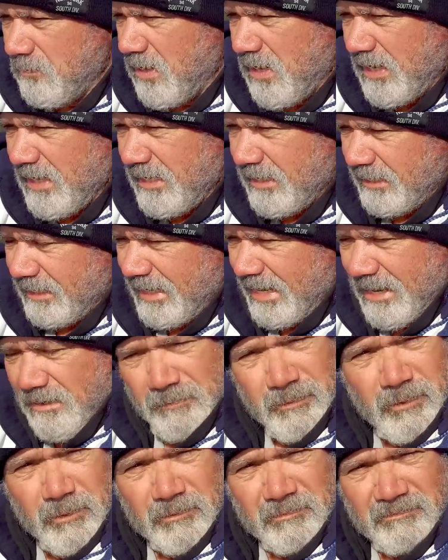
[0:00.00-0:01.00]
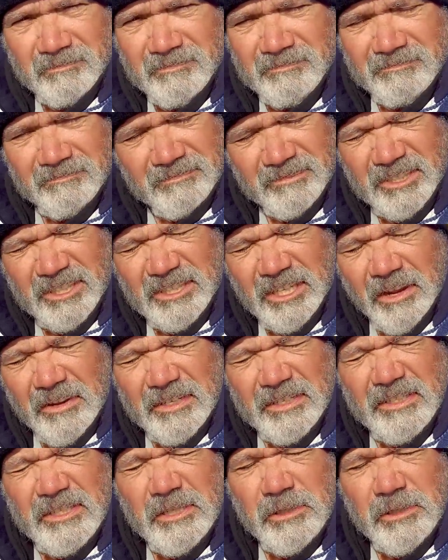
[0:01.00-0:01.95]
My outboard started